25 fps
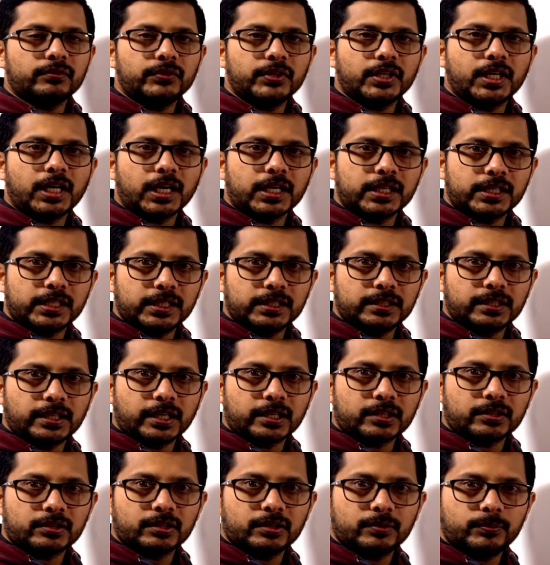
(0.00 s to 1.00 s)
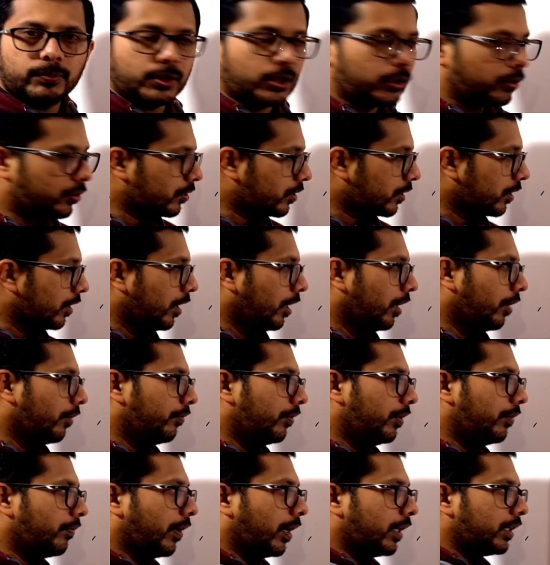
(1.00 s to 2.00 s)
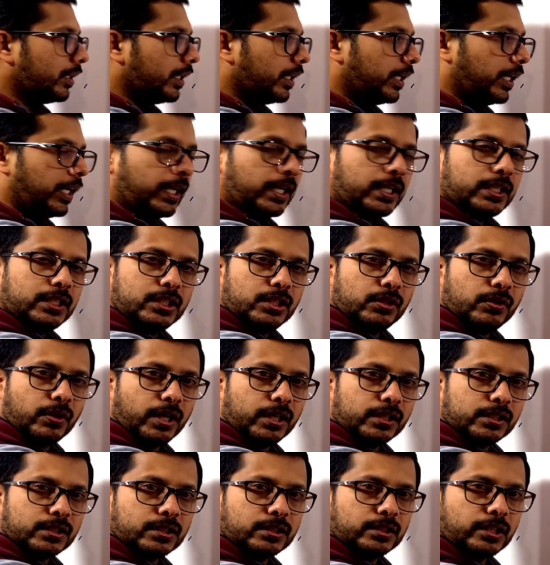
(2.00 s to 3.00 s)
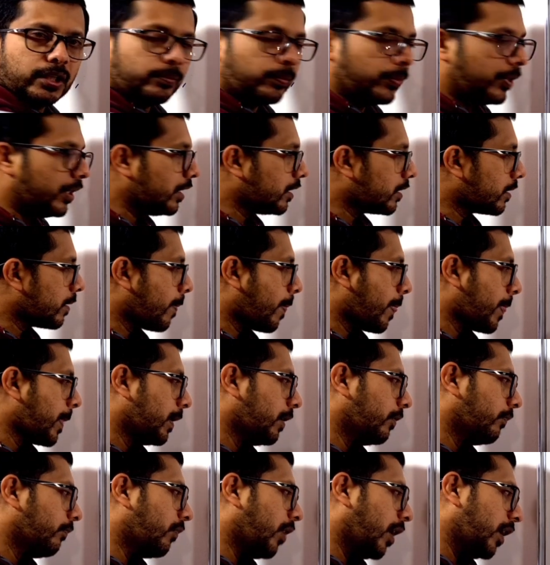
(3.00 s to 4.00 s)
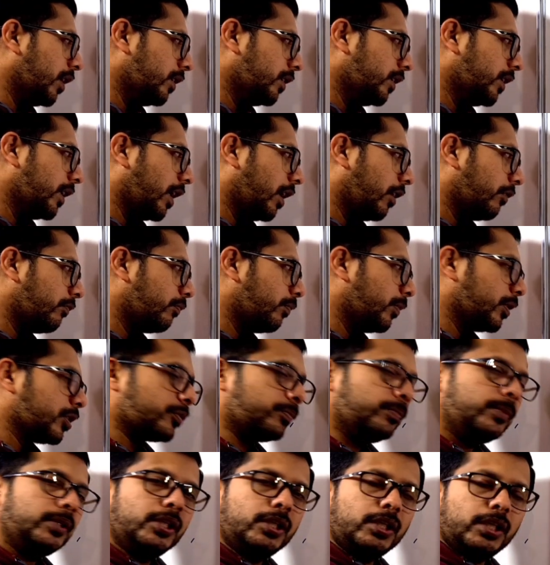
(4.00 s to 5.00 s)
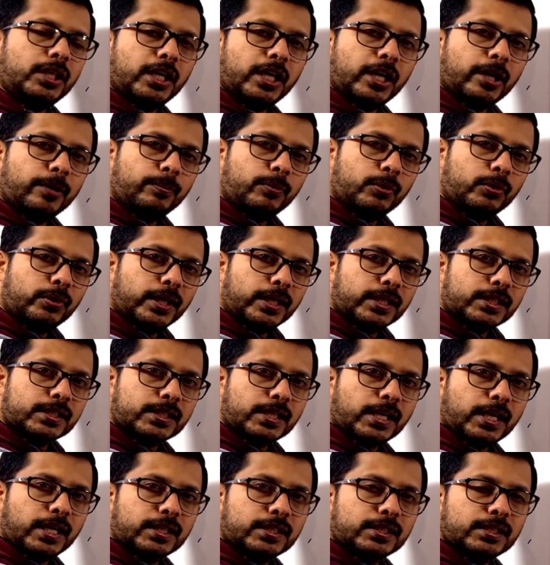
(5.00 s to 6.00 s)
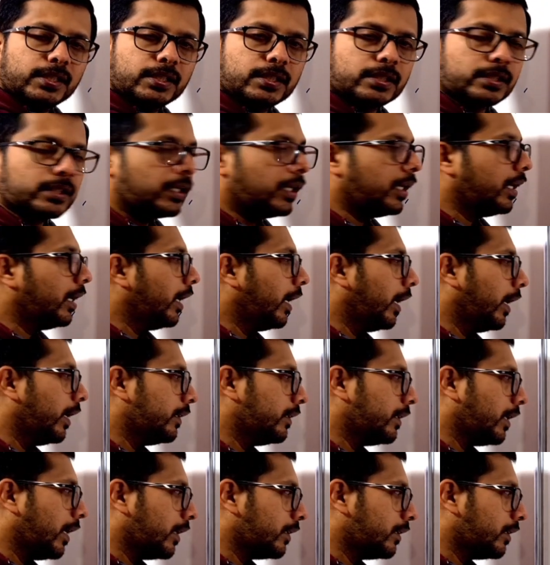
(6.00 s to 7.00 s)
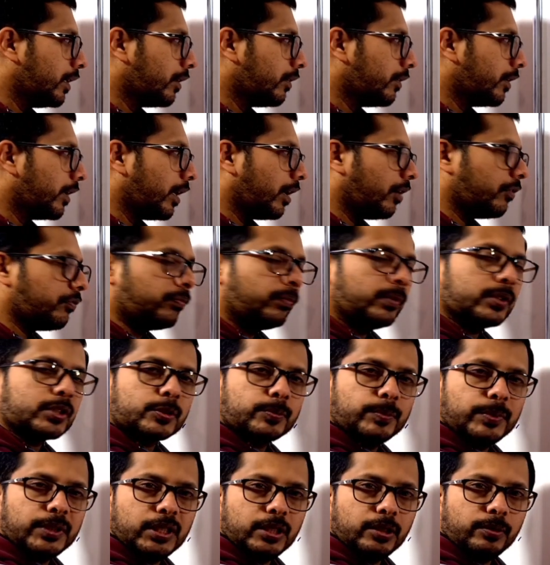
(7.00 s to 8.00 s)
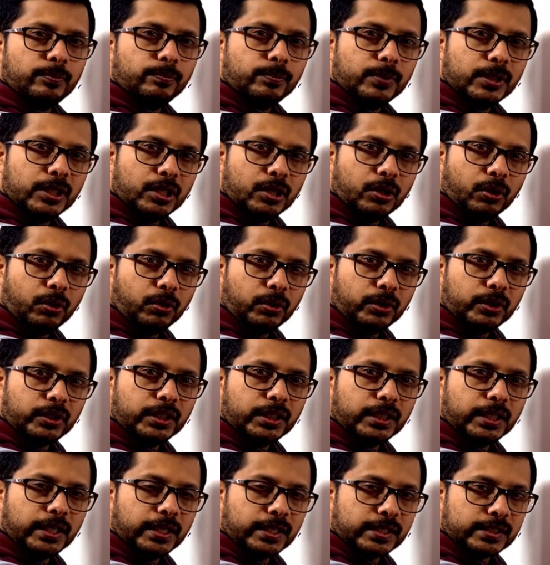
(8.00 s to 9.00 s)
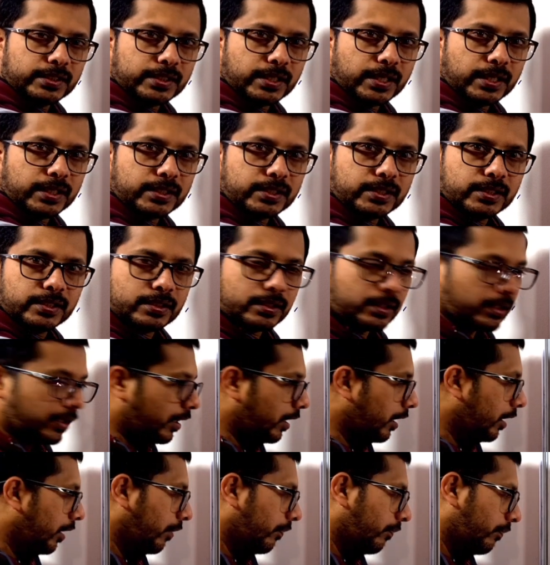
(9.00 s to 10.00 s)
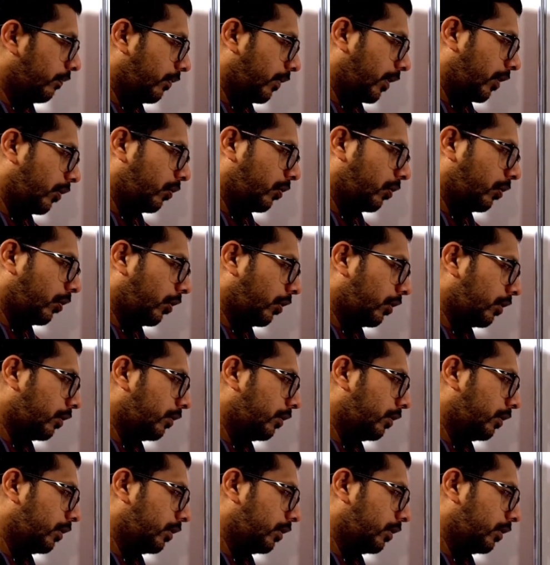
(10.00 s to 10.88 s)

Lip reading: We can't take that because we want the negative answer. That means one graph must be above x-axis and the other graph must be below x-axis. Or